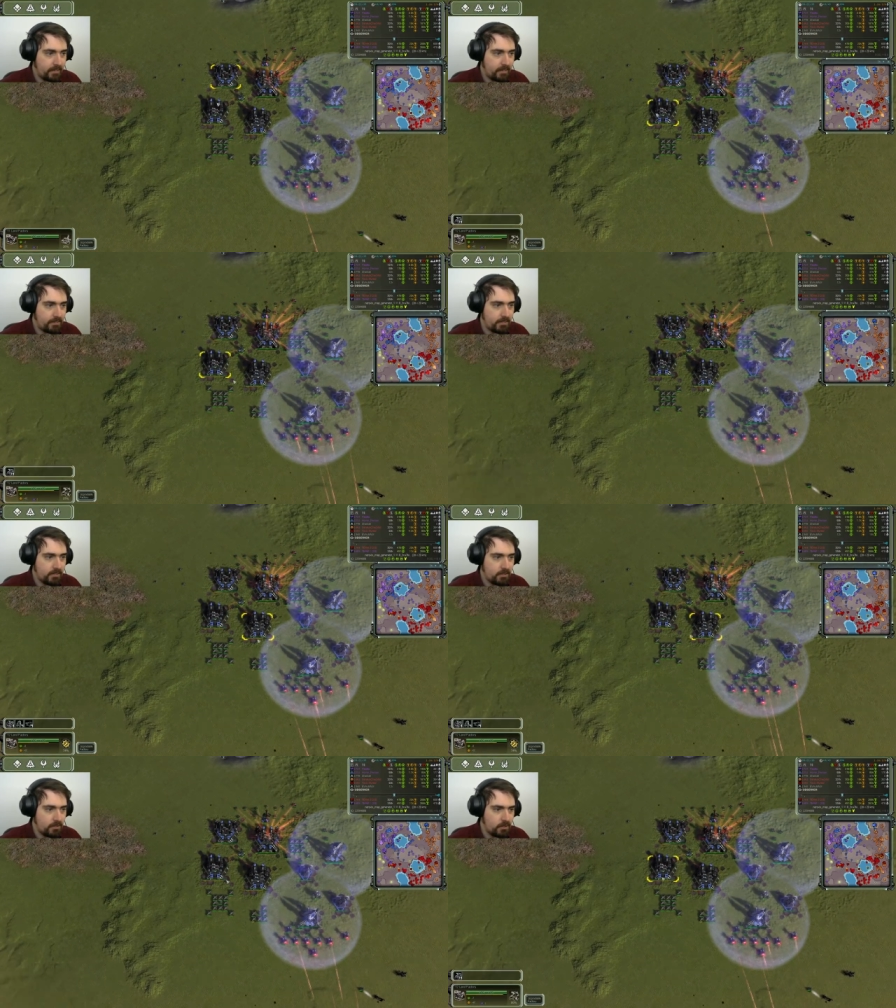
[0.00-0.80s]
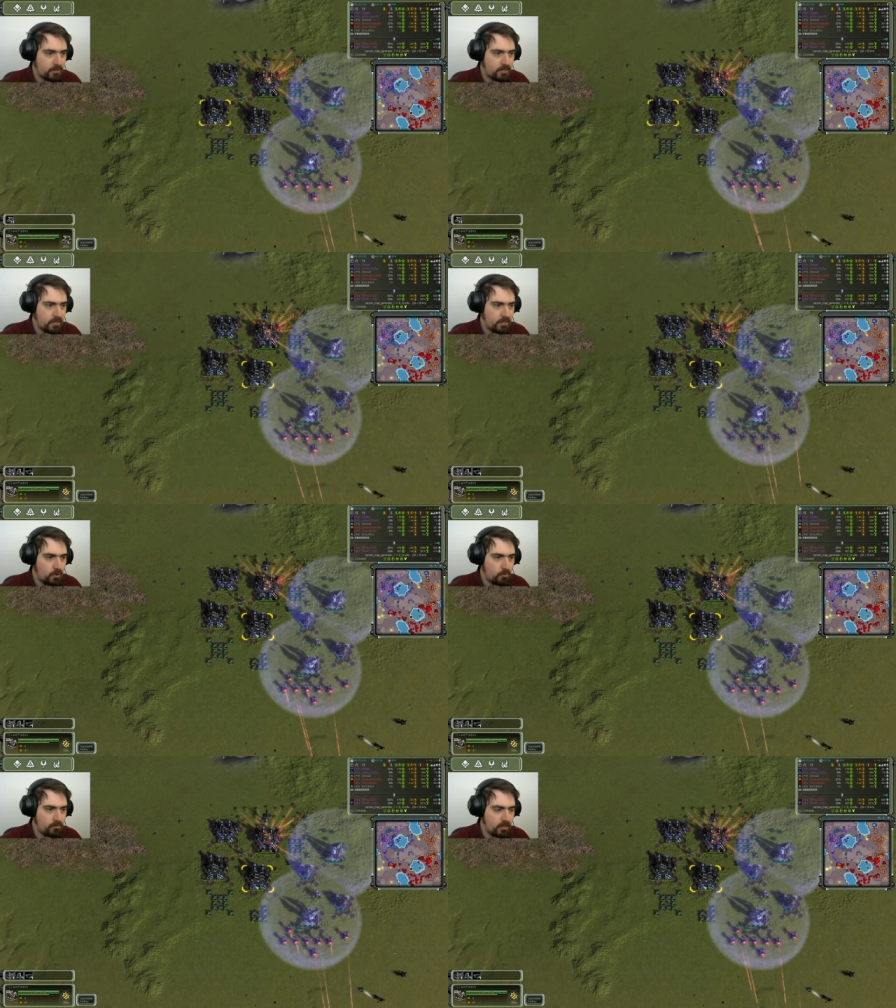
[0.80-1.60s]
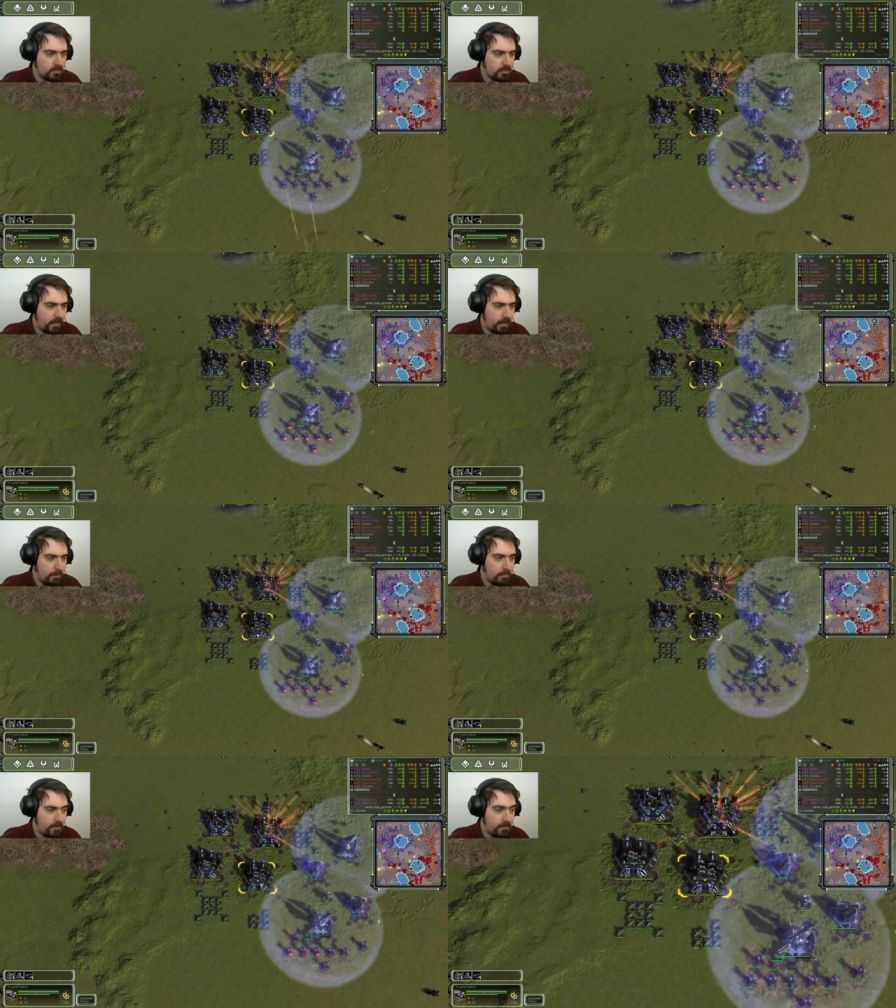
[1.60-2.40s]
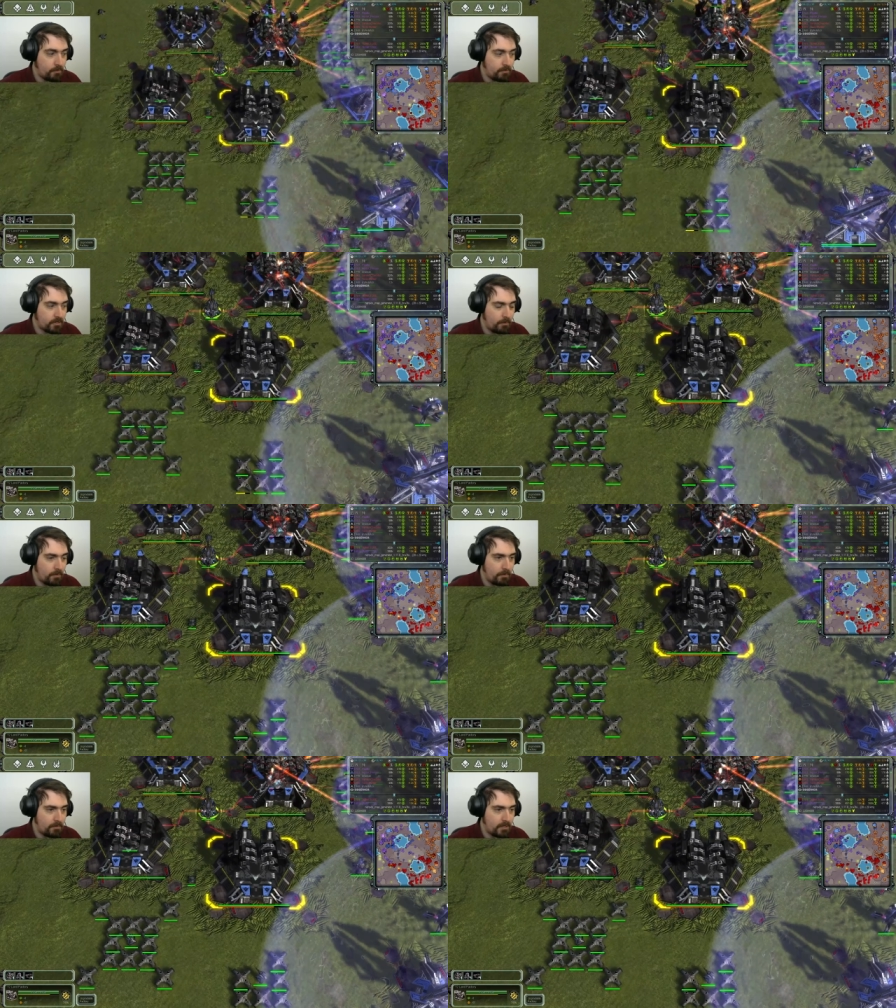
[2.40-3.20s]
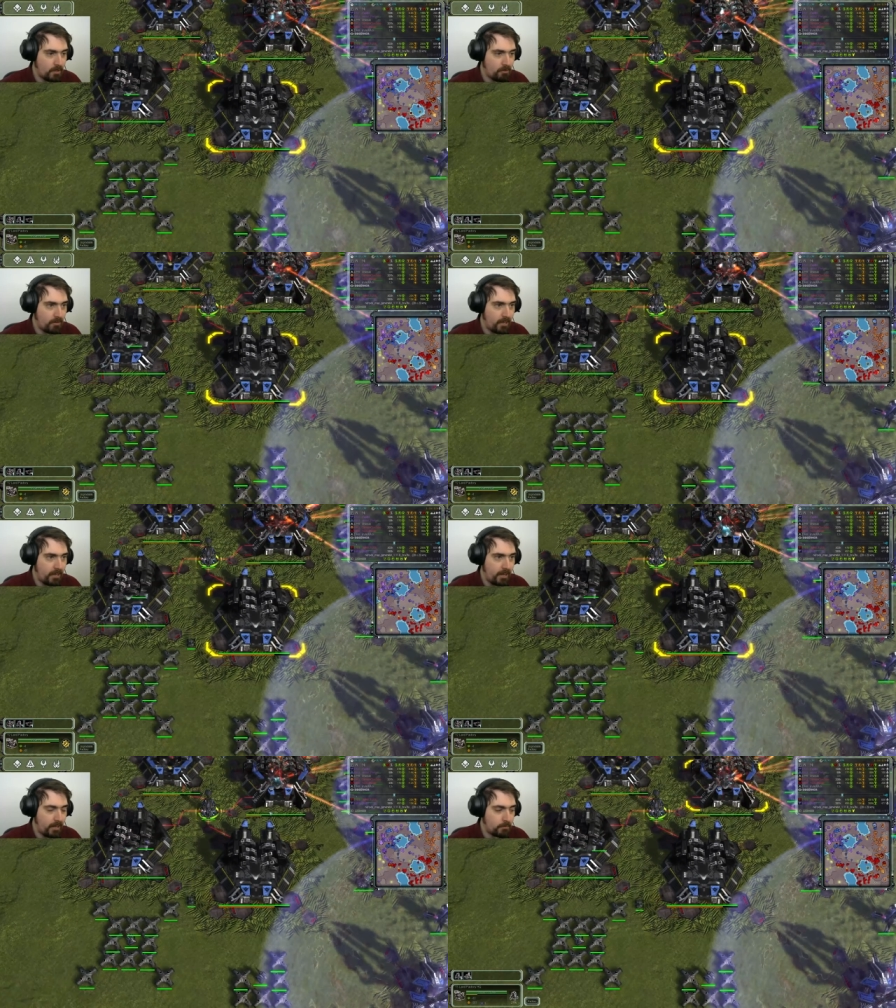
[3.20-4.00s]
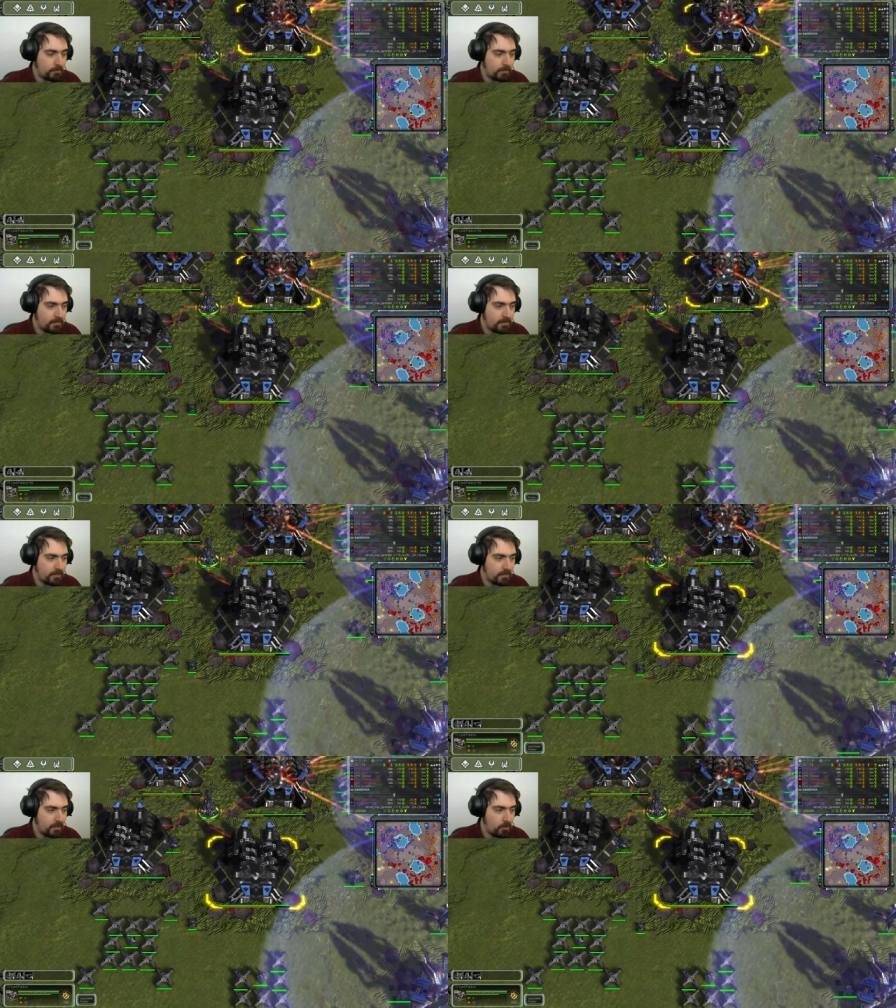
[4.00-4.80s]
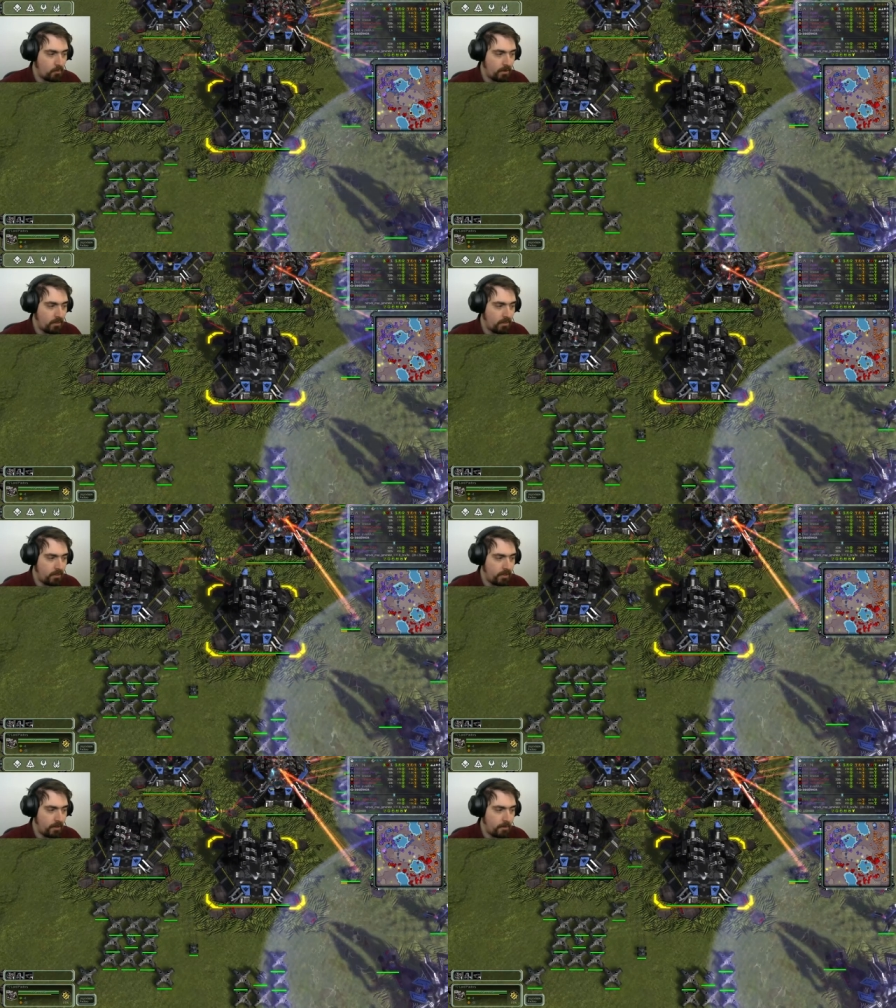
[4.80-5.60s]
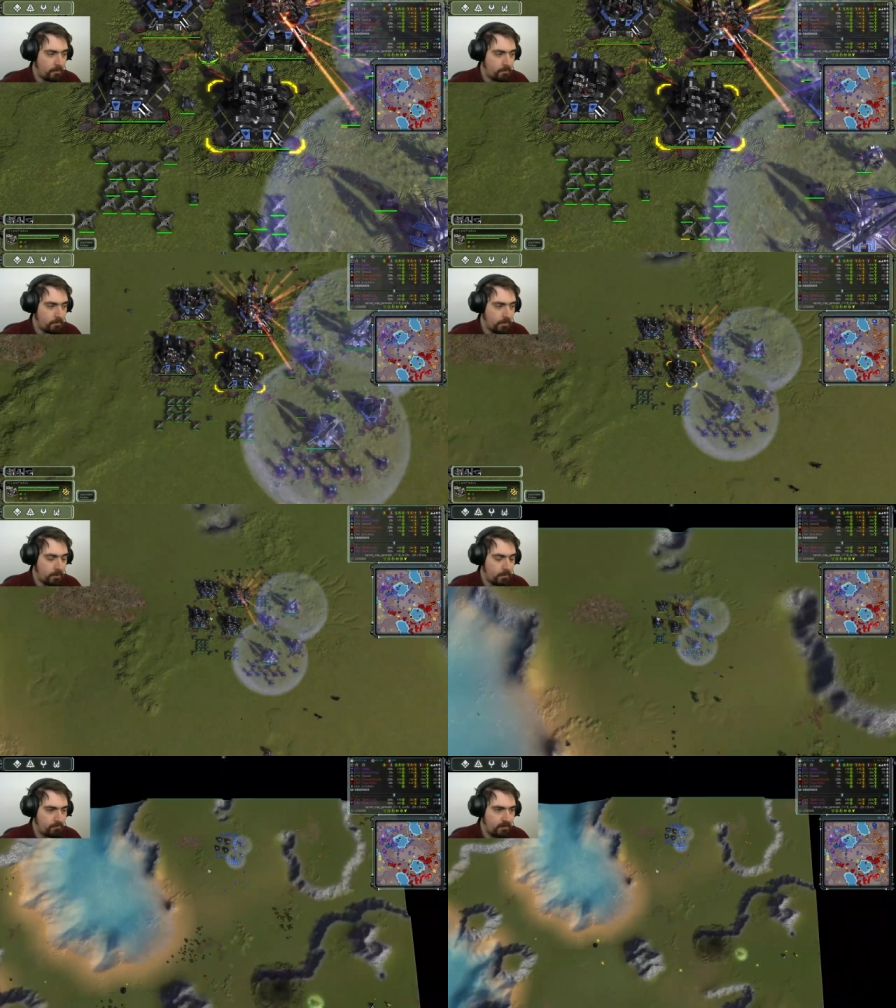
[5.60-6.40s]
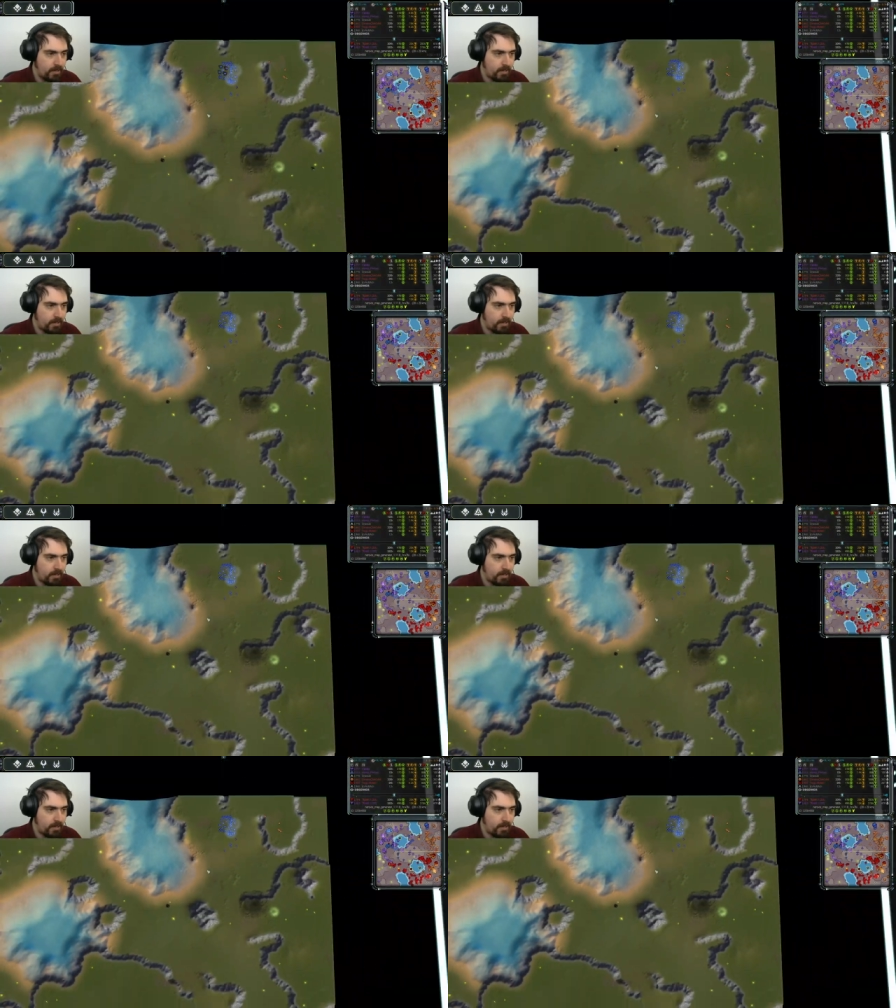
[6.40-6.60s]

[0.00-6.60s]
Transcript: He's still got a lot of T2 production here, but this one's coming up to T3 and will be assisting with the brick